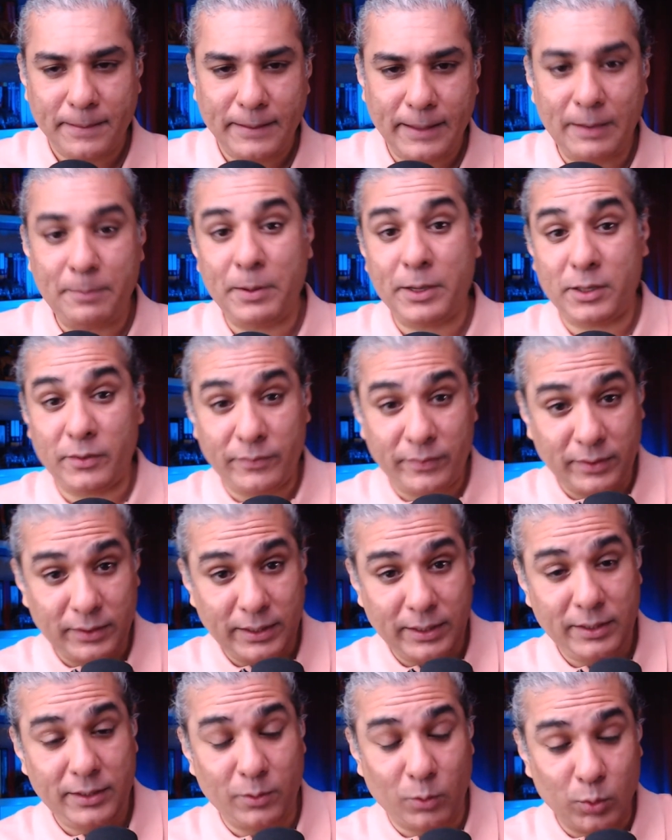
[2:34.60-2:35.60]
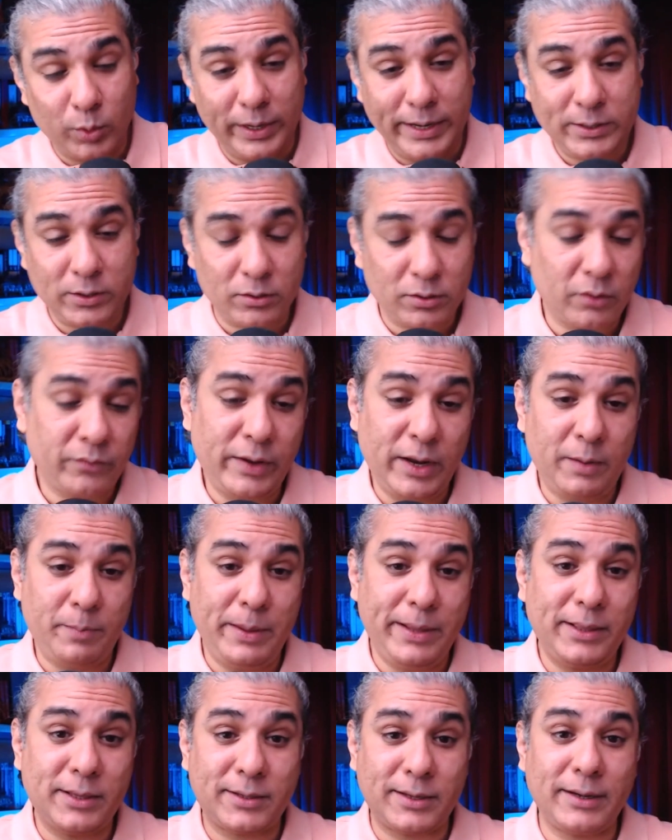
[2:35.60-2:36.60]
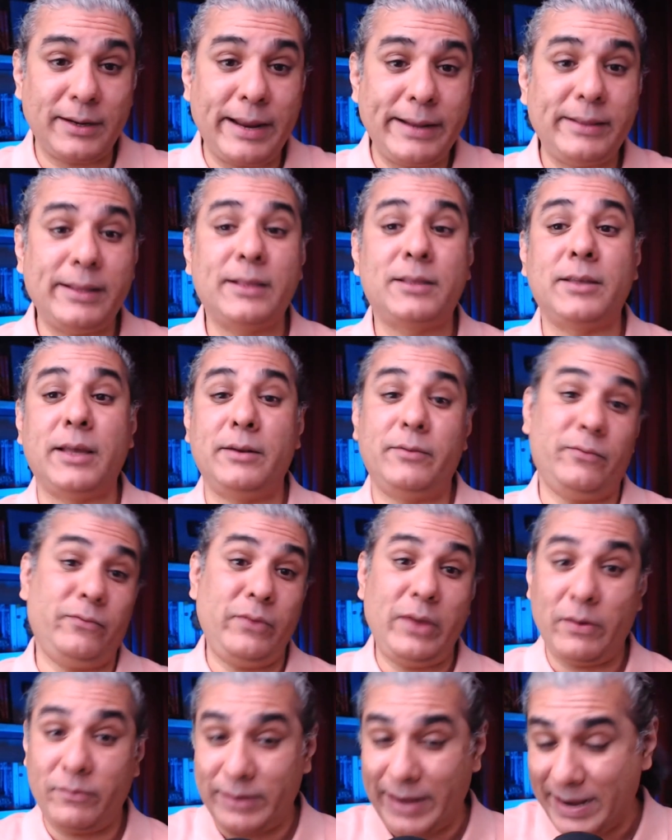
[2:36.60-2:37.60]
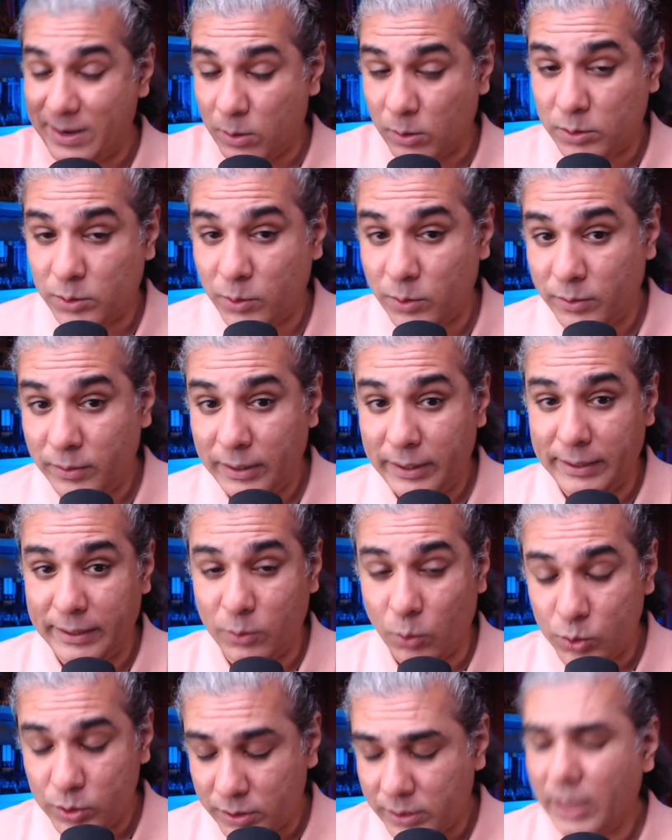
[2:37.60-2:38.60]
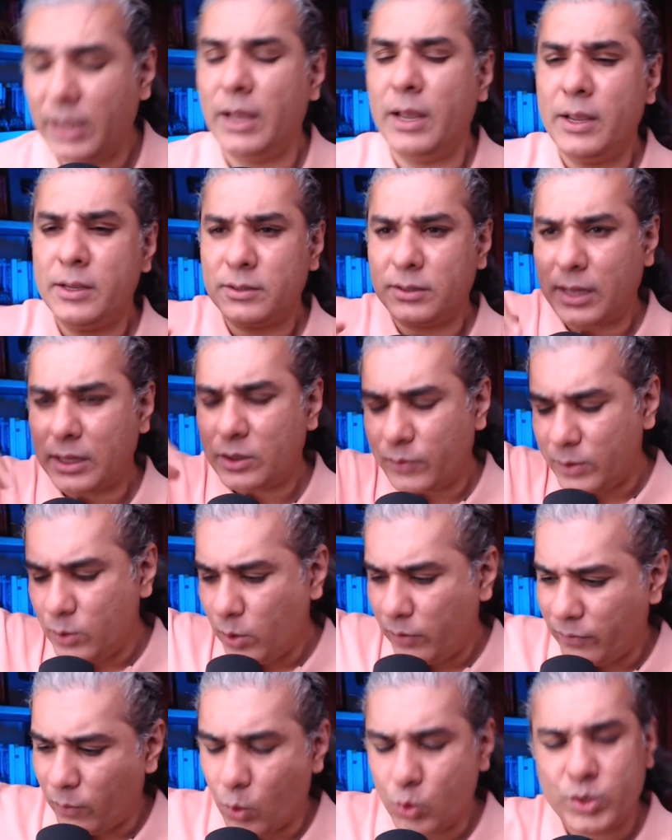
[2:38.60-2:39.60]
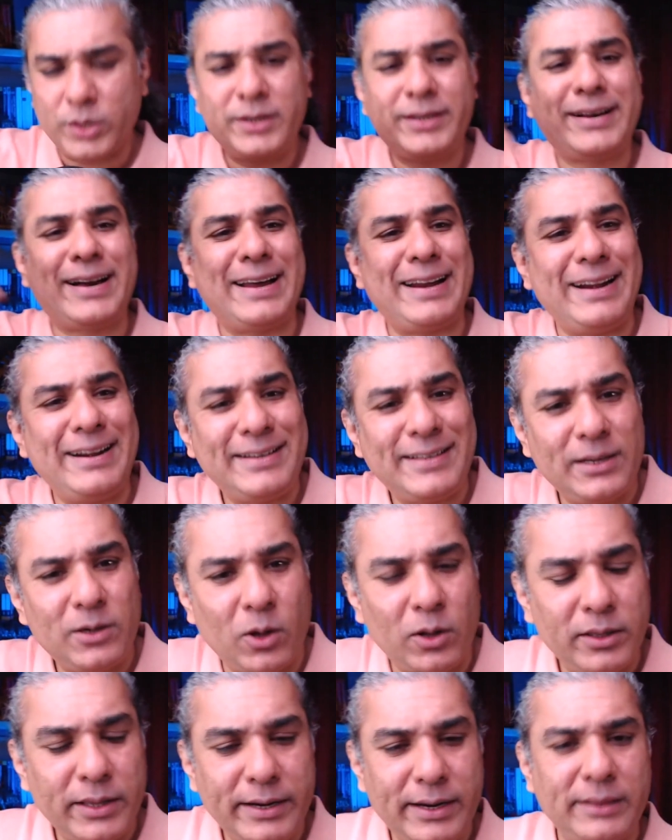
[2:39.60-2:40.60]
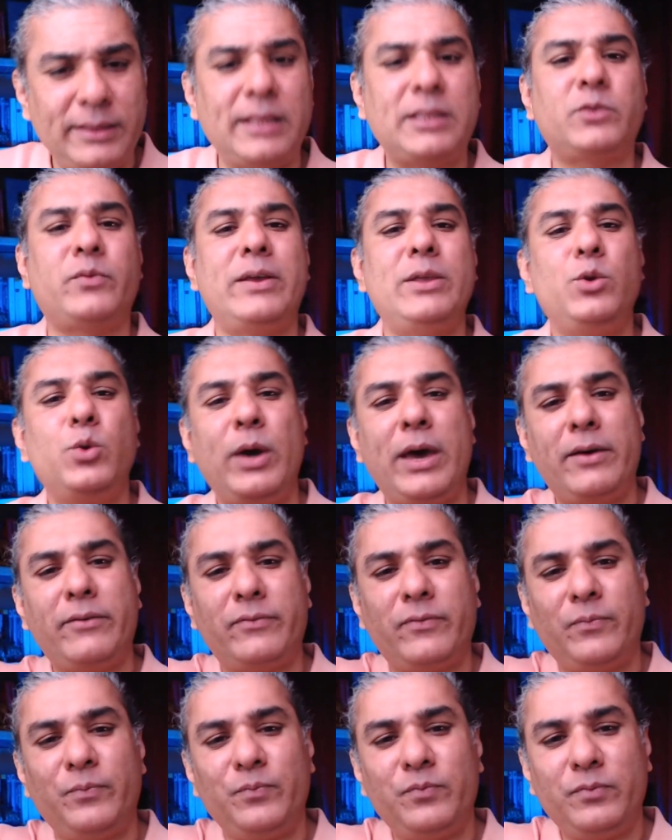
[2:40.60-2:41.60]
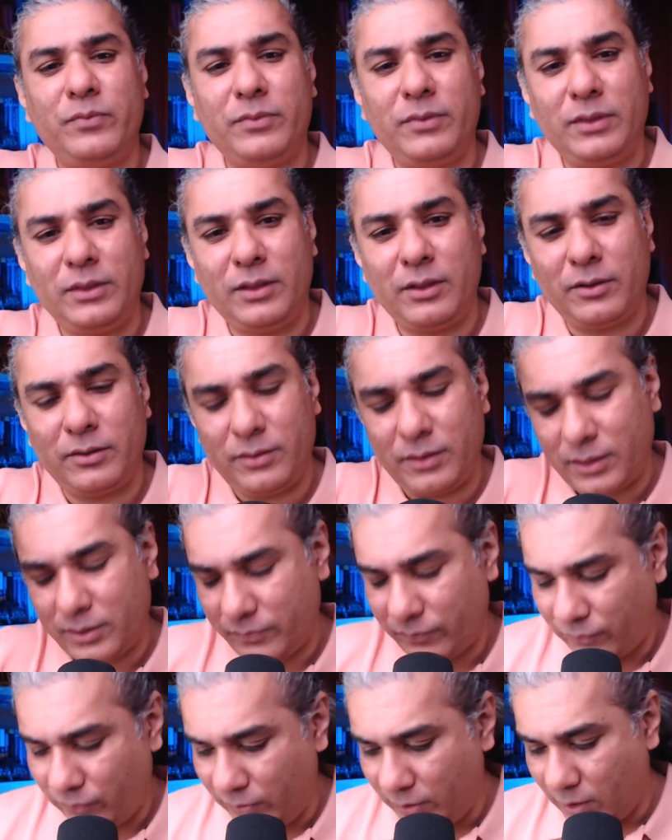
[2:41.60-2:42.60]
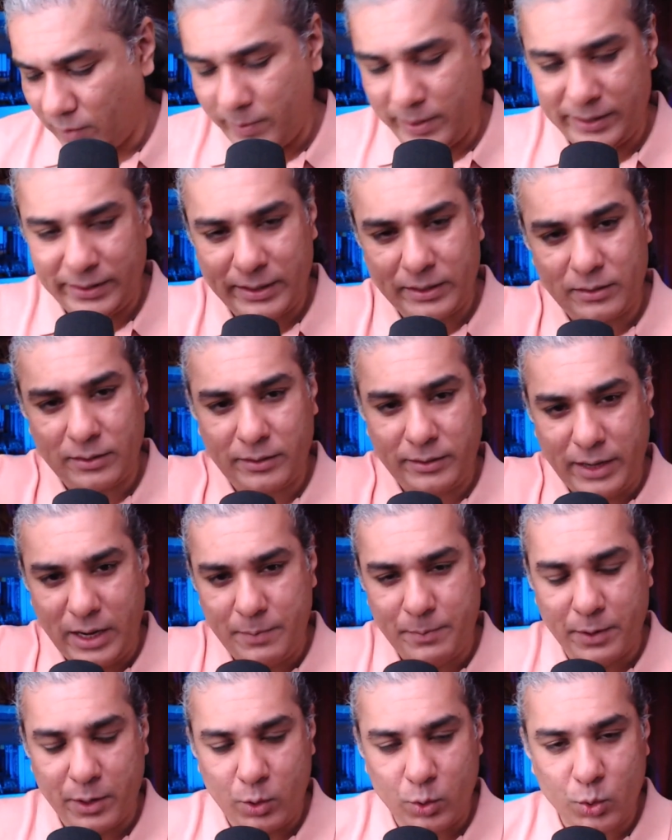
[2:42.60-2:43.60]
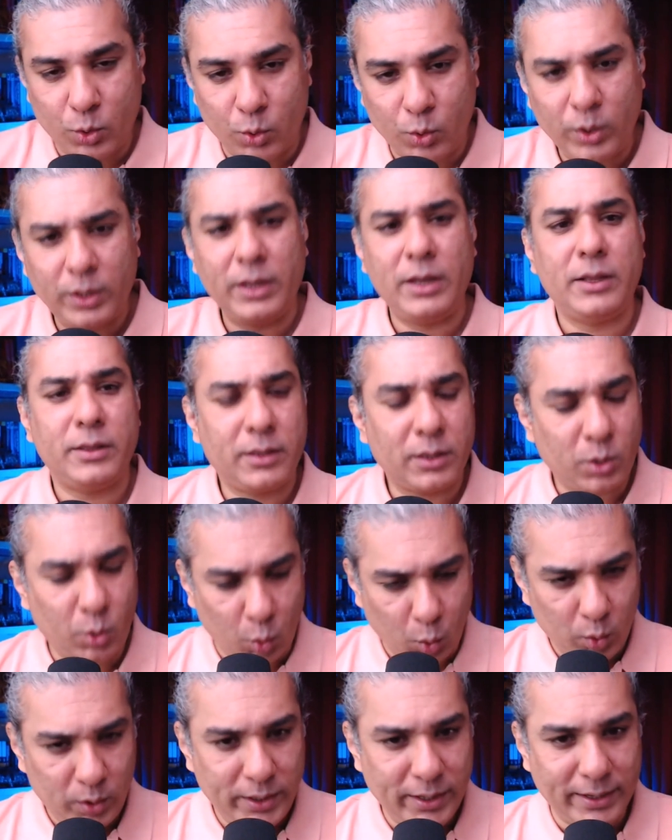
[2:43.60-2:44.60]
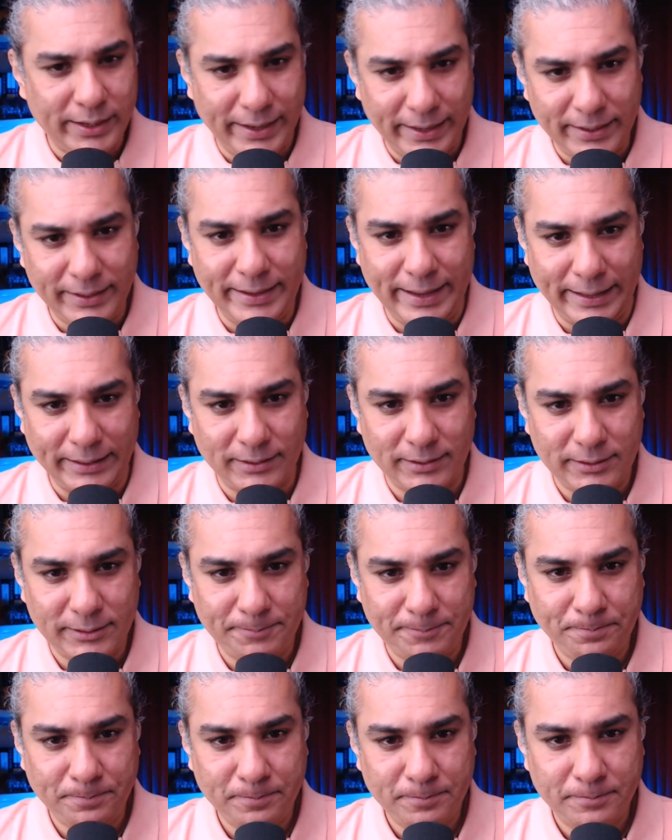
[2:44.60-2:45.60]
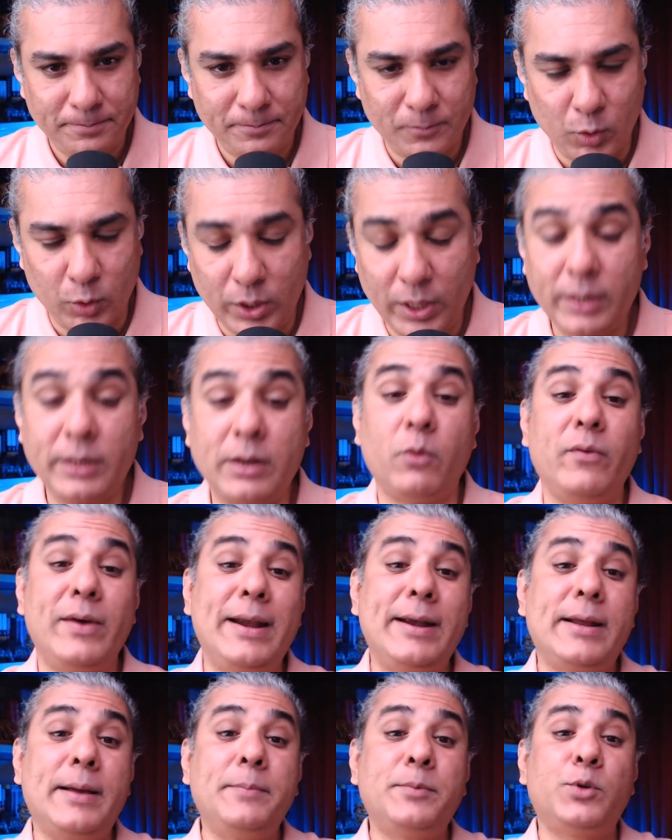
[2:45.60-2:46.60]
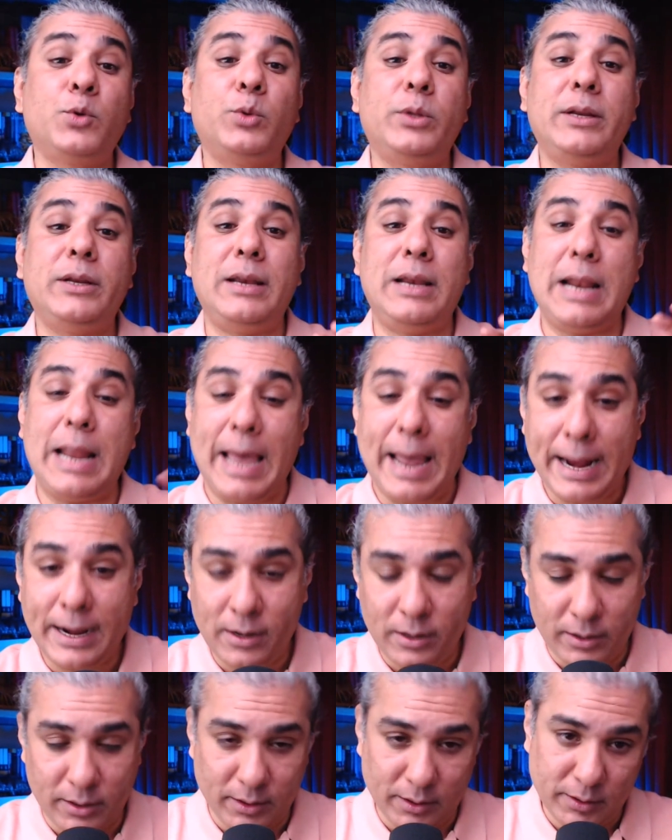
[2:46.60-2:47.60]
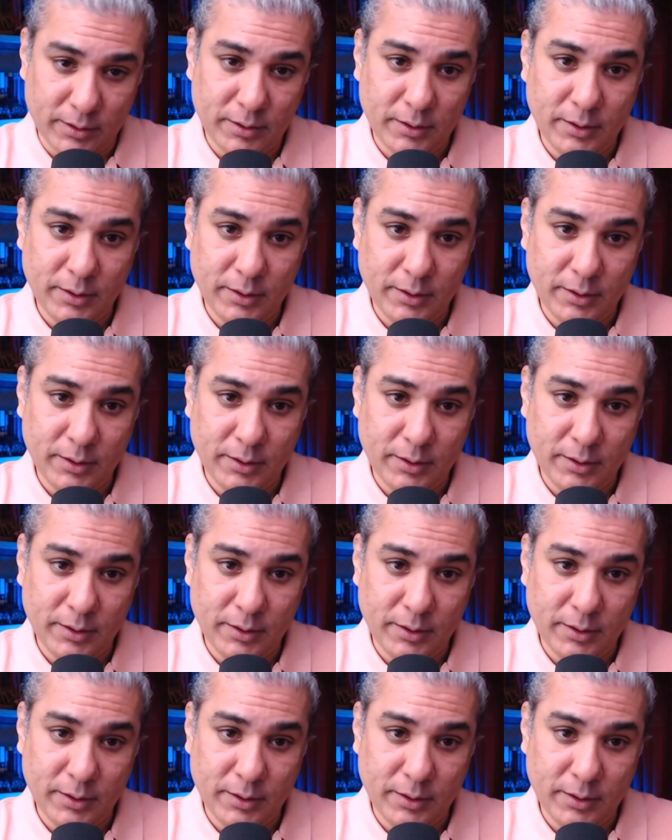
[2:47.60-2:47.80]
and because of the only source of heat being the sunlight, and we have night also in the oceans. So that's why you have ocean currents and all that. And that's why you have the phenomenon that the deeper you go, the colder it gets. Okay. Now, when it comes to the land,